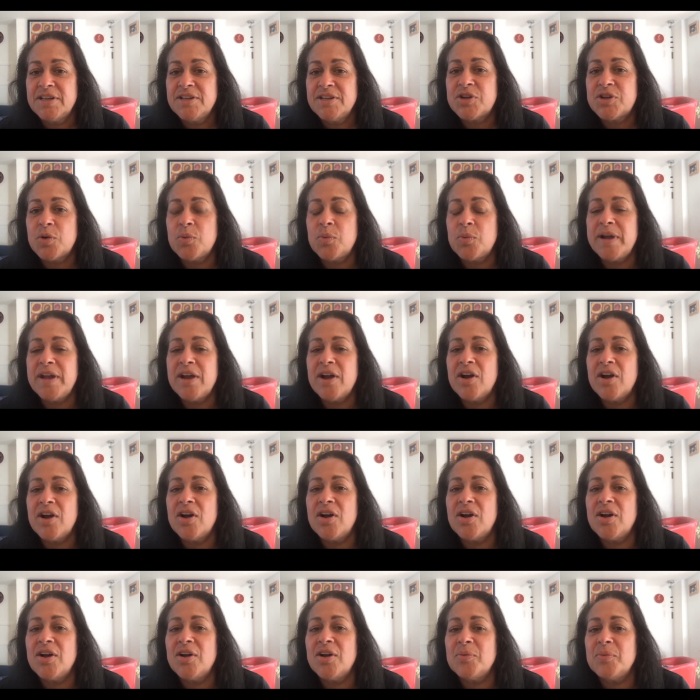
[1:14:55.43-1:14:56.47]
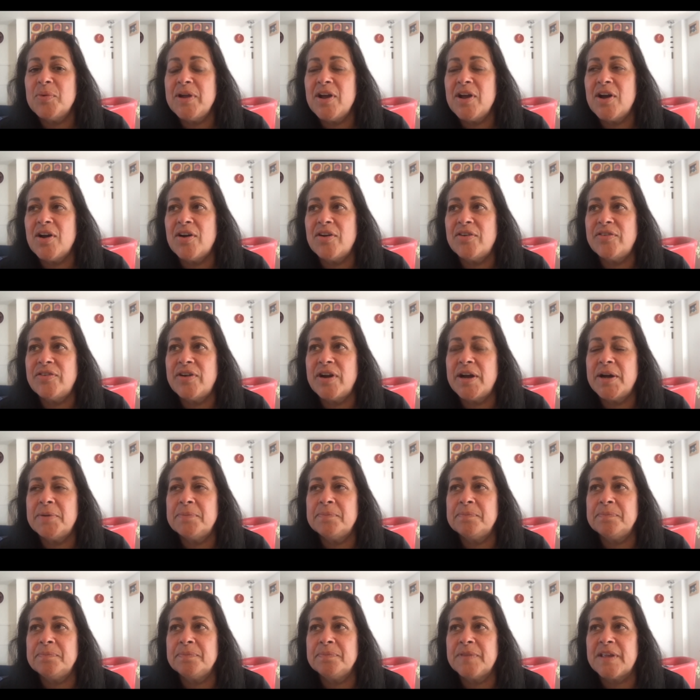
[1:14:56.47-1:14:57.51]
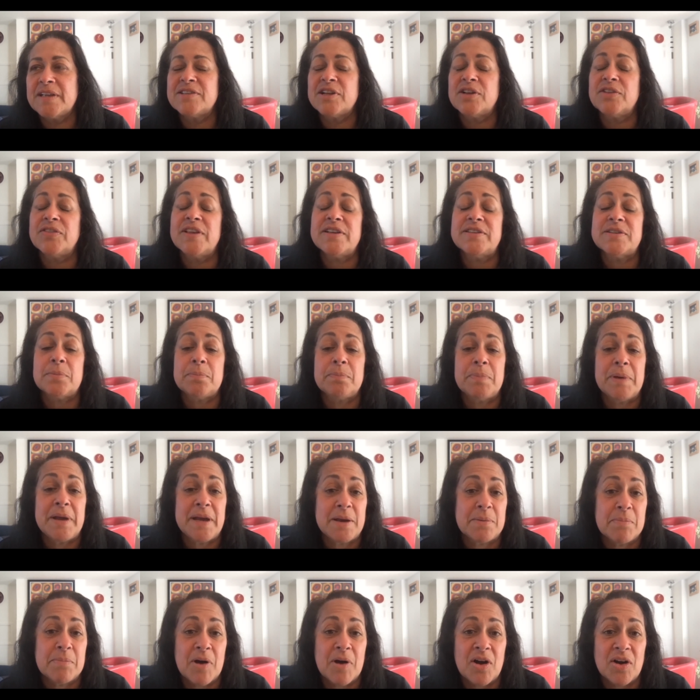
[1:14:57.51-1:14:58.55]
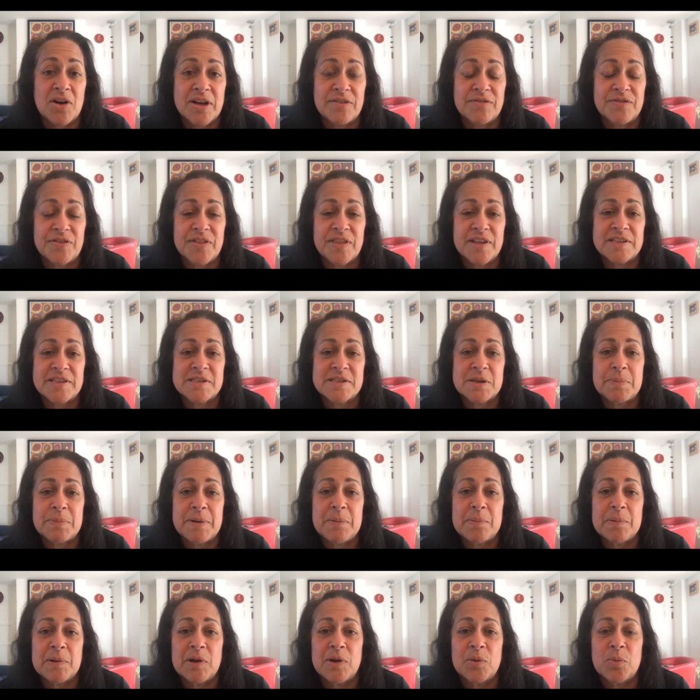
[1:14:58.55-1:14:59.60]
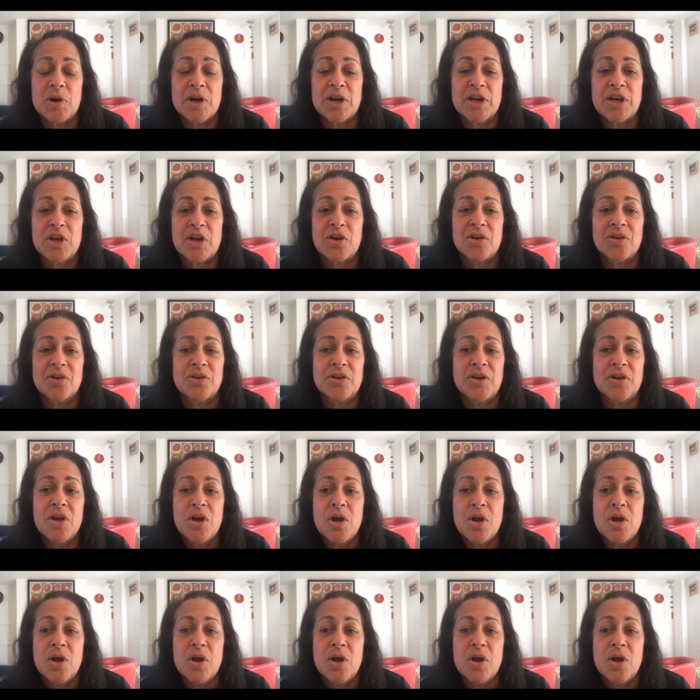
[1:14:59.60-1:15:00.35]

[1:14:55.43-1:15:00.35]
So there's a big market for this, that people are working on